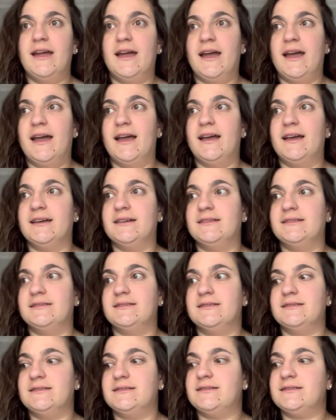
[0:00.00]

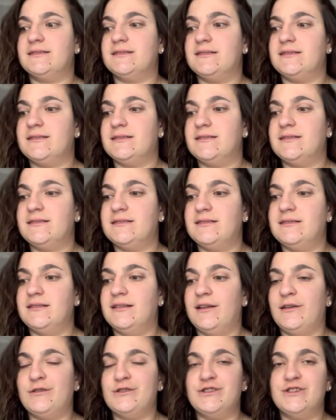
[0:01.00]
And, you
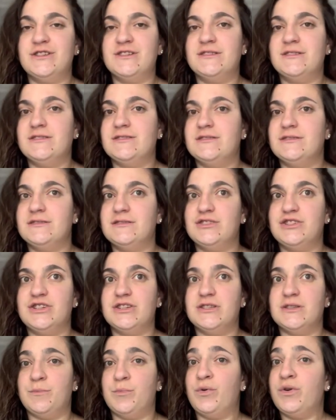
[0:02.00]
know, she
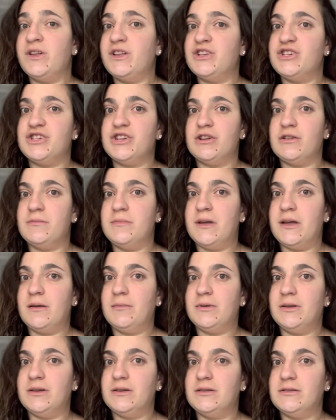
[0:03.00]
she's a pretty chill
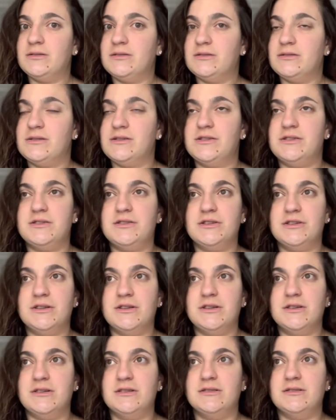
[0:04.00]
baby she
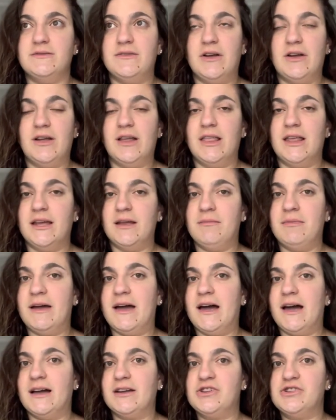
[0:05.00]
very laid
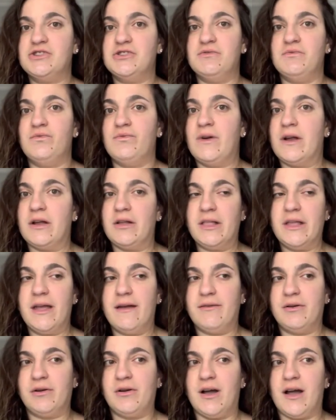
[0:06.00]
back. She rarely
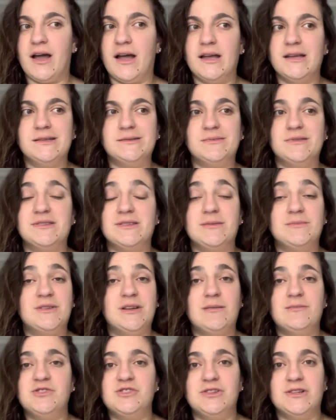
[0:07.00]
ever cries, but
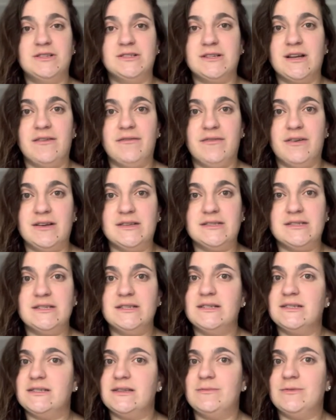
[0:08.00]
sometimes she does get fussy
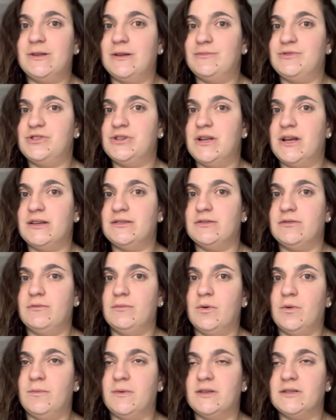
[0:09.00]
and sometimes she has her
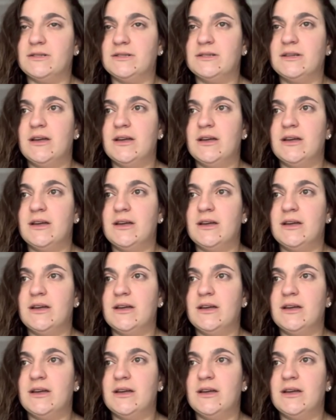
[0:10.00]
moments.